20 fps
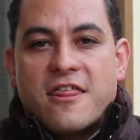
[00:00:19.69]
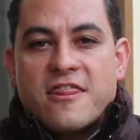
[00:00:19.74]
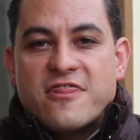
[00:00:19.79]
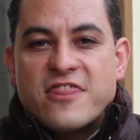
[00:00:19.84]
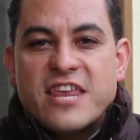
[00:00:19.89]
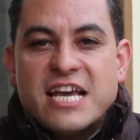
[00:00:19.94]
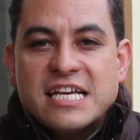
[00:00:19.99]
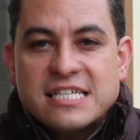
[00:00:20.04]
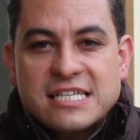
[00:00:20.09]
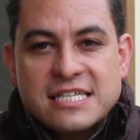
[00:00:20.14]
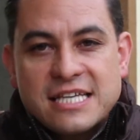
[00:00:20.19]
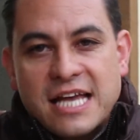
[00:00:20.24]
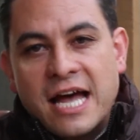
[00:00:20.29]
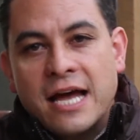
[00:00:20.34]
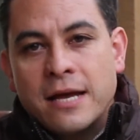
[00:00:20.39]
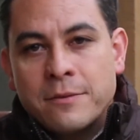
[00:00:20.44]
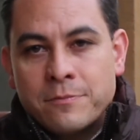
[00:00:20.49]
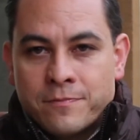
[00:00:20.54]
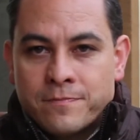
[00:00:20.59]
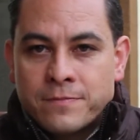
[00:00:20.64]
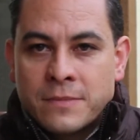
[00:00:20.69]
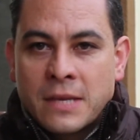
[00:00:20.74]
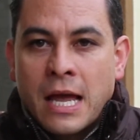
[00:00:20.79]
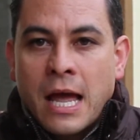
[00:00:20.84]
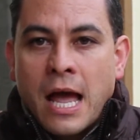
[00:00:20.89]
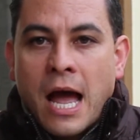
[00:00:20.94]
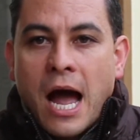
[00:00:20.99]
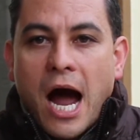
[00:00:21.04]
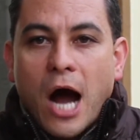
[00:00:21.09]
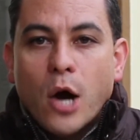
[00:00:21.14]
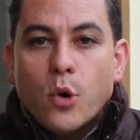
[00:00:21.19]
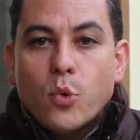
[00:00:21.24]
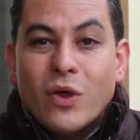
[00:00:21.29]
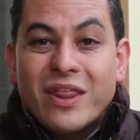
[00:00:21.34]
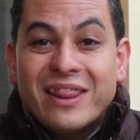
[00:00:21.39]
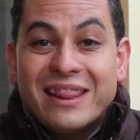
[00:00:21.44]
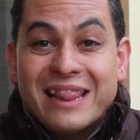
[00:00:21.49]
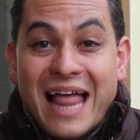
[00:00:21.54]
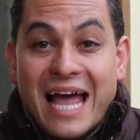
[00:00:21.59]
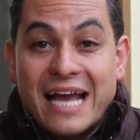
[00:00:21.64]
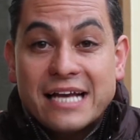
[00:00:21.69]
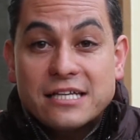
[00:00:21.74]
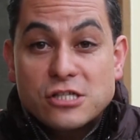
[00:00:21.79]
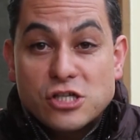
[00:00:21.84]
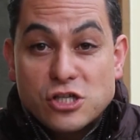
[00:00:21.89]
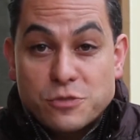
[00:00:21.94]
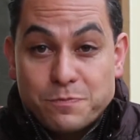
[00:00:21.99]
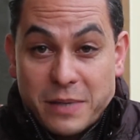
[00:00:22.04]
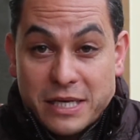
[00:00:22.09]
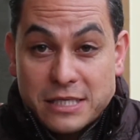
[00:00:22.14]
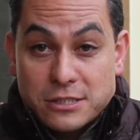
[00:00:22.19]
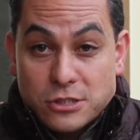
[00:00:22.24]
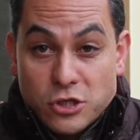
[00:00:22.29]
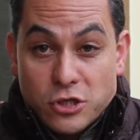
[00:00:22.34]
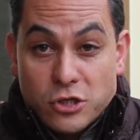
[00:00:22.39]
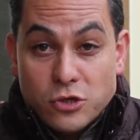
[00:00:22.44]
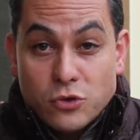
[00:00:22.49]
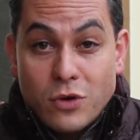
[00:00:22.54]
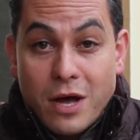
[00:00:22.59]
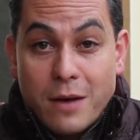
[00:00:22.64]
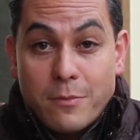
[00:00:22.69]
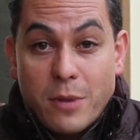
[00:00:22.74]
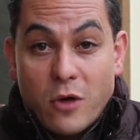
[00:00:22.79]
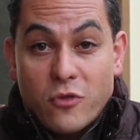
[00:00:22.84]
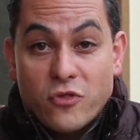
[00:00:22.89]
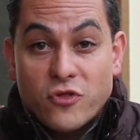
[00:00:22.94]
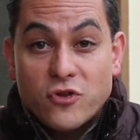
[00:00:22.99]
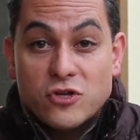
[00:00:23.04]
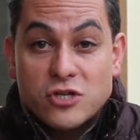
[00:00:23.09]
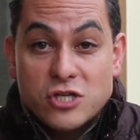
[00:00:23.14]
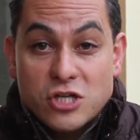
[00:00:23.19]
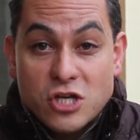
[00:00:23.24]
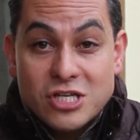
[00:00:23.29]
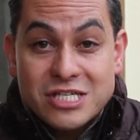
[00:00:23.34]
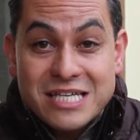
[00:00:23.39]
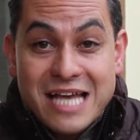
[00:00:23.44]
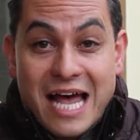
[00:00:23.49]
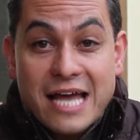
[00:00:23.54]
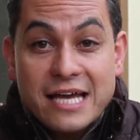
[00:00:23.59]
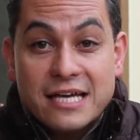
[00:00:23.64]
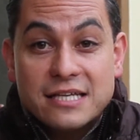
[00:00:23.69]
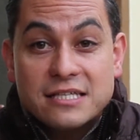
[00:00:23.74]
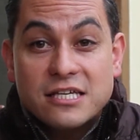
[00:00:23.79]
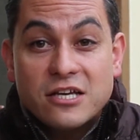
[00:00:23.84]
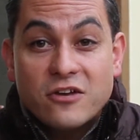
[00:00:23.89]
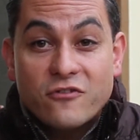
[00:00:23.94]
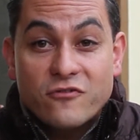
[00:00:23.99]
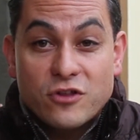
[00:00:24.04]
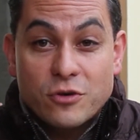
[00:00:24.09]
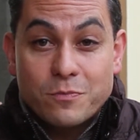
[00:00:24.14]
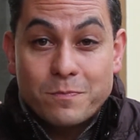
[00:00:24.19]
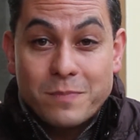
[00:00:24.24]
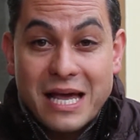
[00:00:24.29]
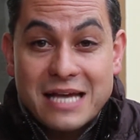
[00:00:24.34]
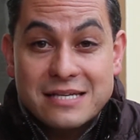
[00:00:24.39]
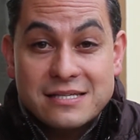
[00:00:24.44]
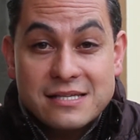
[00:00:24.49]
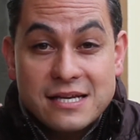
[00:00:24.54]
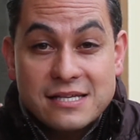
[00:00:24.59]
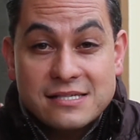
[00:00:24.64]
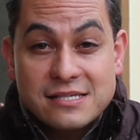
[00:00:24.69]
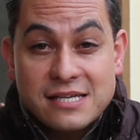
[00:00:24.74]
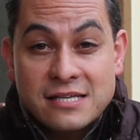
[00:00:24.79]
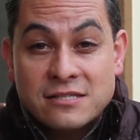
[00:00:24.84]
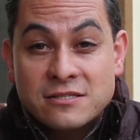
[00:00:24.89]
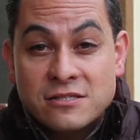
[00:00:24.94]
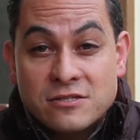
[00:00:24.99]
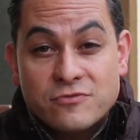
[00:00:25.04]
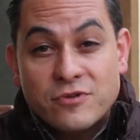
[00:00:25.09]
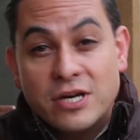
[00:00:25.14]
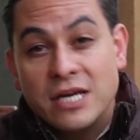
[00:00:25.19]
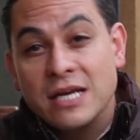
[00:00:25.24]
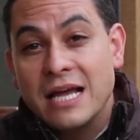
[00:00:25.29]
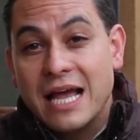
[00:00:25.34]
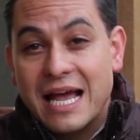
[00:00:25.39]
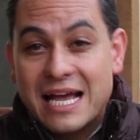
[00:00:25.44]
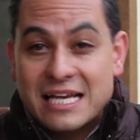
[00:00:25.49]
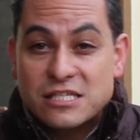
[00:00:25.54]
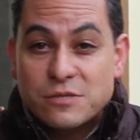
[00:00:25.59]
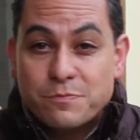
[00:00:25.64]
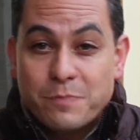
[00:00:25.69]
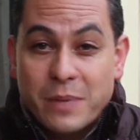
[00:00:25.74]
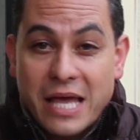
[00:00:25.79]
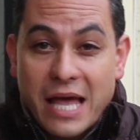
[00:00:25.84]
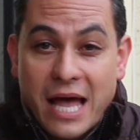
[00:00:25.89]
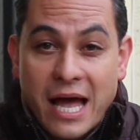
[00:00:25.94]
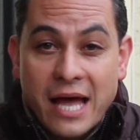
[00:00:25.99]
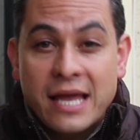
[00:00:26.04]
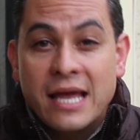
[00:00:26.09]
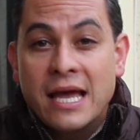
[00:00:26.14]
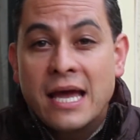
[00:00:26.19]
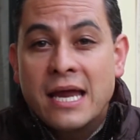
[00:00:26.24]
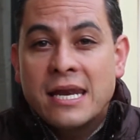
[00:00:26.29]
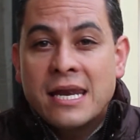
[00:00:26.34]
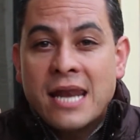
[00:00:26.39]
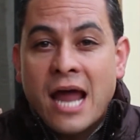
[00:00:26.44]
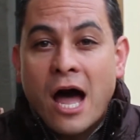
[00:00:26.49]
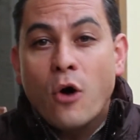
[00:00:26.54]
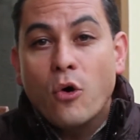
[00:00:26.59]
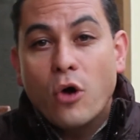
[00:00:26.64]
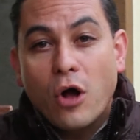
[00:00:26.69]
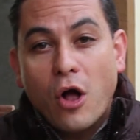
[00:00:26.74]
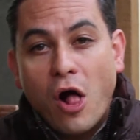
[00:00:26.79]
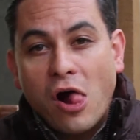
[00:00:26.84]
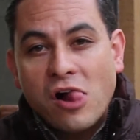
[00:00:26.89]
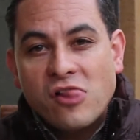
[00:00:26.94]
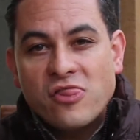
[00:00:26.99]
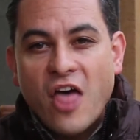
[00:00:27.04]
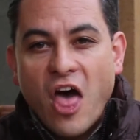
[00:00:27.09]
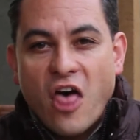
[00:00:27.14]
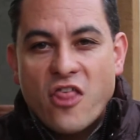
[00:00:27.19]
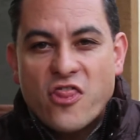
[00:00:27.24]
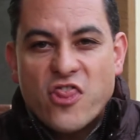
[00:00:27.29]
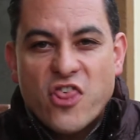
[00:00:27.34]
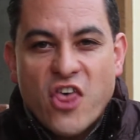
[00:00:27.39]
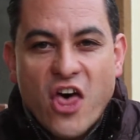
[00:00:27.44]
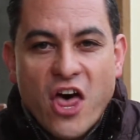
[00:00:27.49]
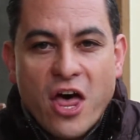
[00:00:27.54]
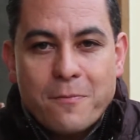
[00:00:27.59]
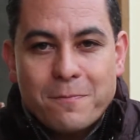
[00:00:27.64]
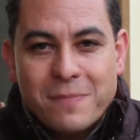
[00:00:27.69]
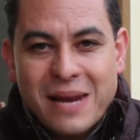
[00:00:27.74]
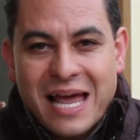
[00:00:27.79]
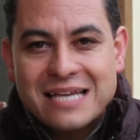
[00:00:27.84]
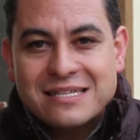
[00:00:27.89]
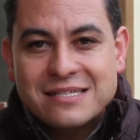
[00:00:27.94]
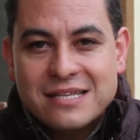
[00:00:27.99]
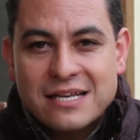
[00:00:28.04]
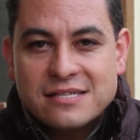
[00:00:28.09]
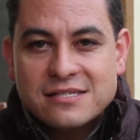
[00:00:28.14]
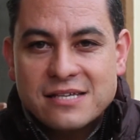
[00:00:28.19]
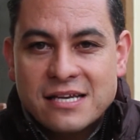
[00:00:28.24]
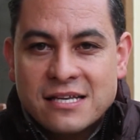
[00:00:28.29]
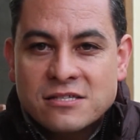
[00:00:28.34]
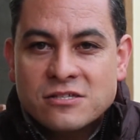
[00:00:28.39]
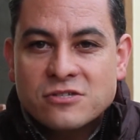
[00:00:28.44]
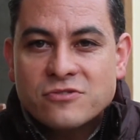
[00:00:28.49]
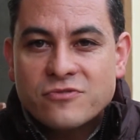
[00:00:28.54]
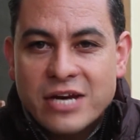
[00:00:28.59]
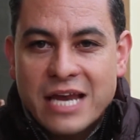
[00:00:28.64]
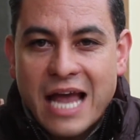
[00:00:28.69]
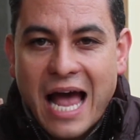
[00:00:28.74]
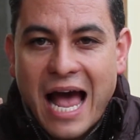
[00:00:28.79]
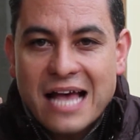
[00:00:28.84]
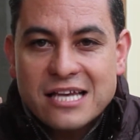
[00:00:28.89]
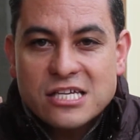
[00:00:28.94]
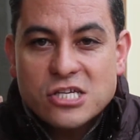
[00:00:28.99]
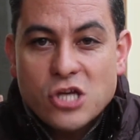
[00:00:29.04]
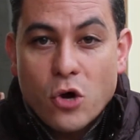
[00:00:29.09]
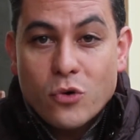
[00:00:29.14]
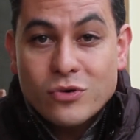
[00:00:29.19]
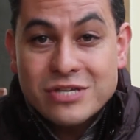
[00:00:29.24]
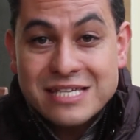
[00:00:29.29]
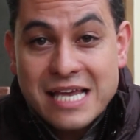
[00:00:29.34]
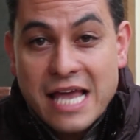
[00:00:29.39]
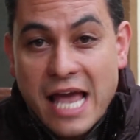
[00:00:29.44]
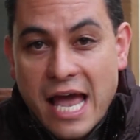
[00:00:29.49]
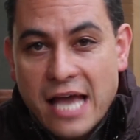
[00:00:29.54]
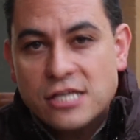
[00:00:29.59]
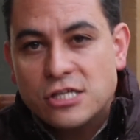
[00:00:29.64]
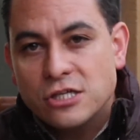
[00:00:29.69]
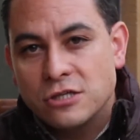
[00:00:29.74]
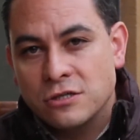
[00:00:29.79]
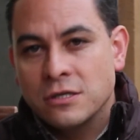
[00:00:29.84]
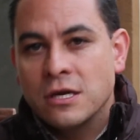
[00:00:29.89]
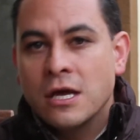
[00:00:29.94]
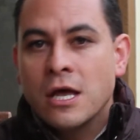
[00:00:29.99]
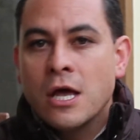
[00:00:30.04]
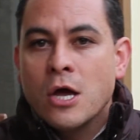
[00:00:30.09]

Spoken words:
This time, I would like to speak to you about the Society of the Plastics Industry, SPI, now called the Plastics Industry Association,